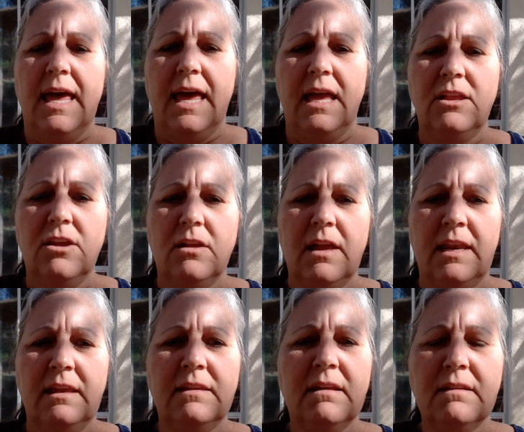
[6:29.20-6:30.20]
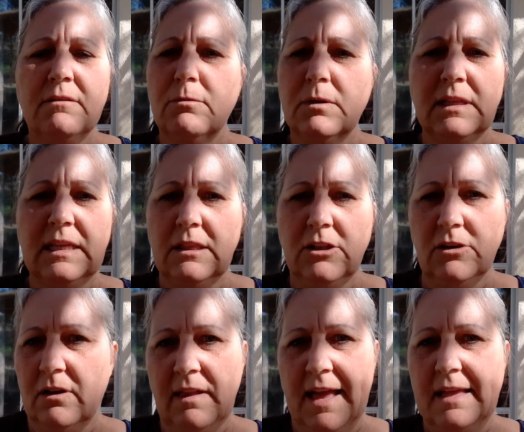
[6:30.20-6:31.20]
And it doesn't really
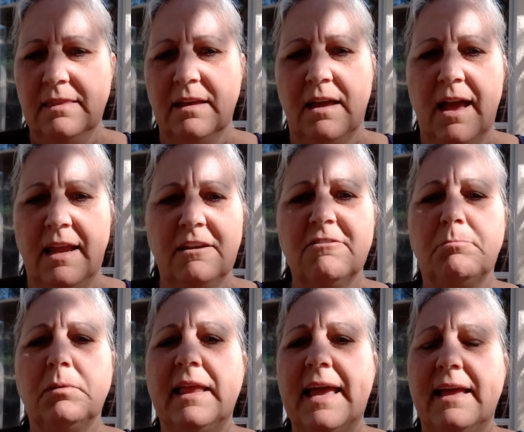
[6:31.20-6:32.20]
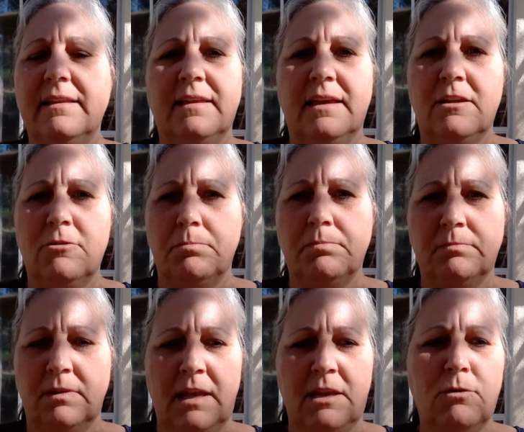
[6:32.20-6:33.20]
look like the kind of plant that
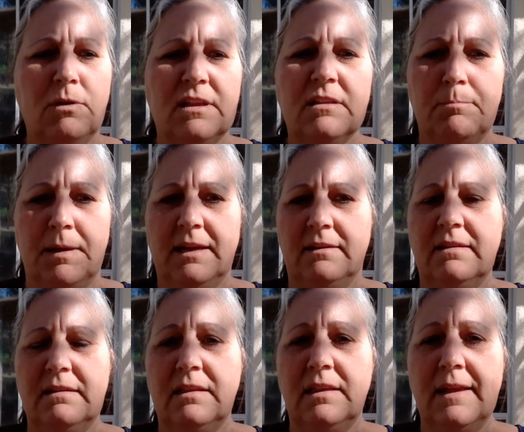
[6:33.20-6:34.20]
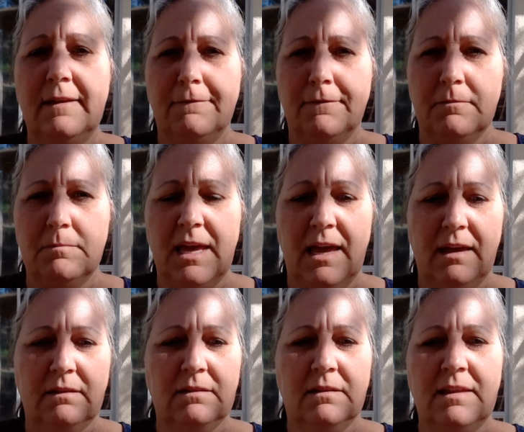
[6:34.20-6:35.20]
you expect to see from that
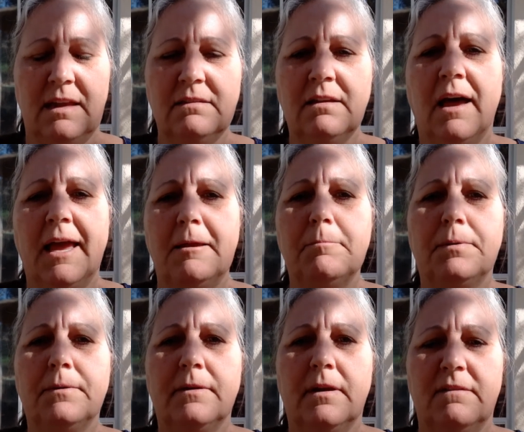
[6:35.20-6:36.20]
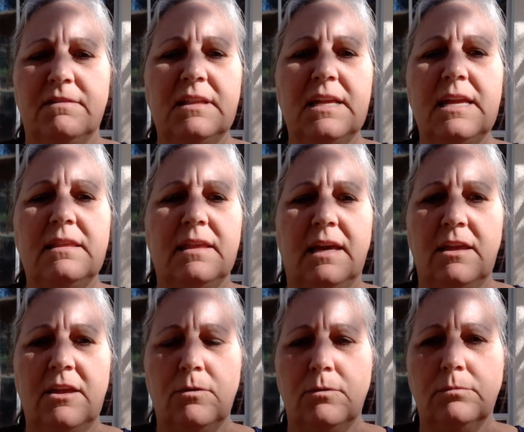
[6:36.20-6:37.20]
type of seed that
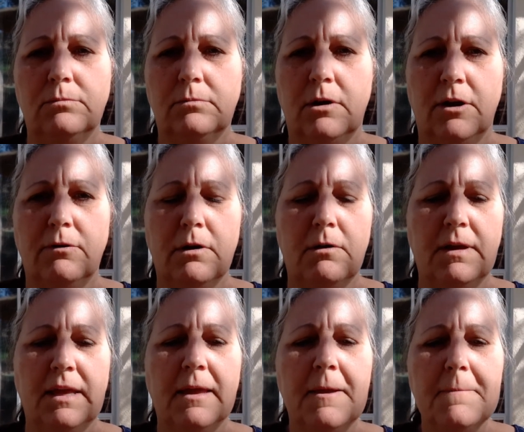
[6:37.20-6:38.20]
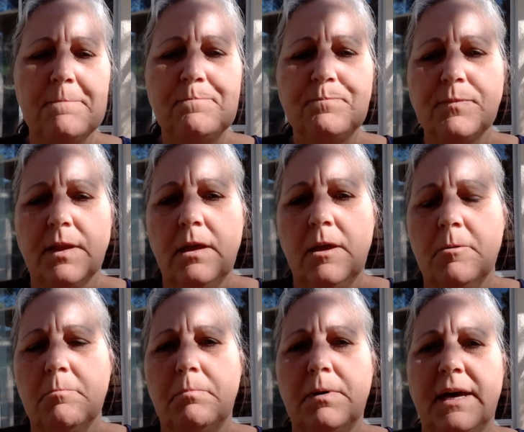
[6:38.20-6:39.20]
you are growing.
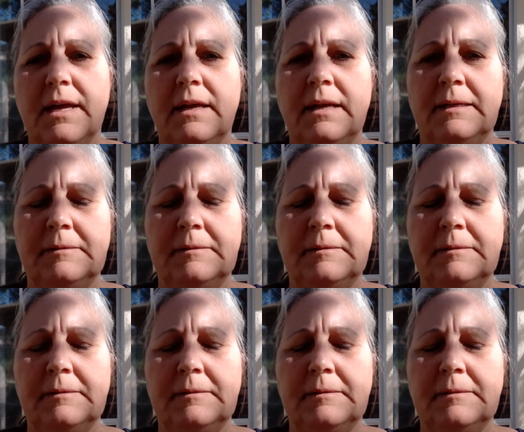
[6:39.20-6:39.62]
But